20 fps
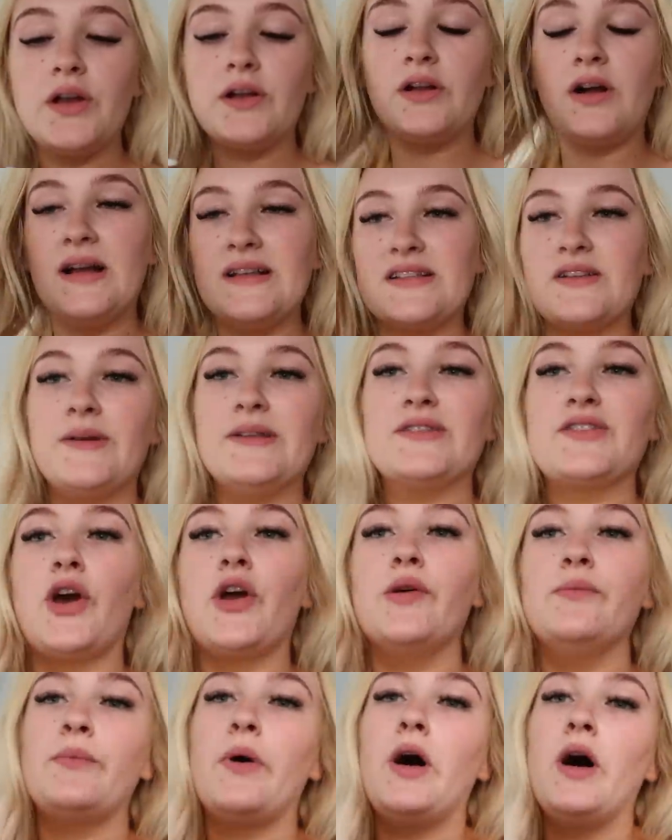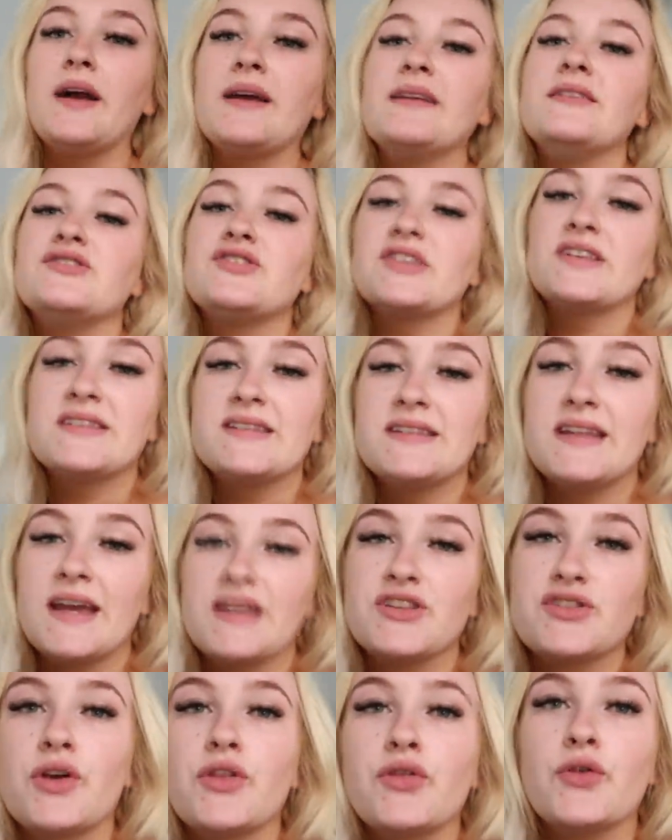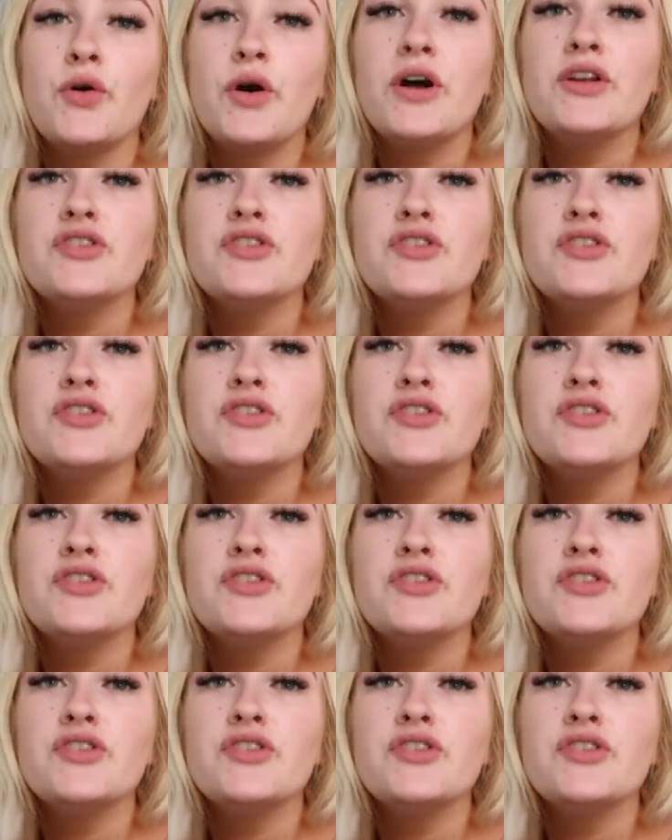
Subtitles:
guys, I went to Home Bargains yesterday, so I thought